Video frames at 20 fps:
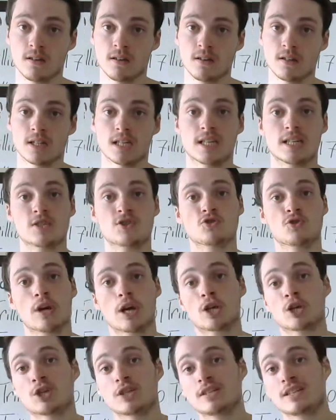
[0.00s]
the
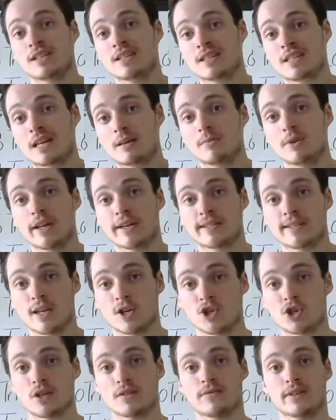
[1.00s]
destruction,
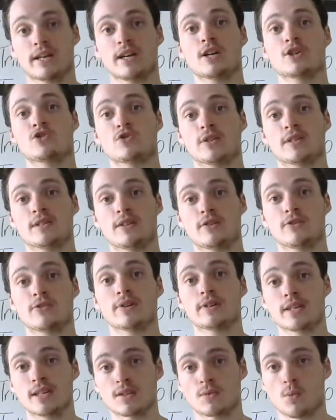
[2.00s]
destabilization of the countries that are
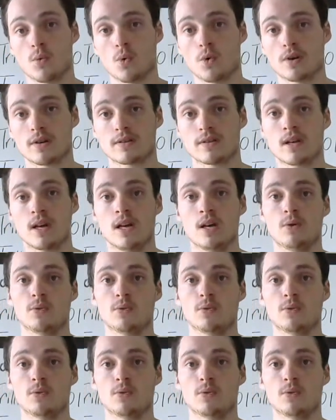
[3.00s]
in these wars,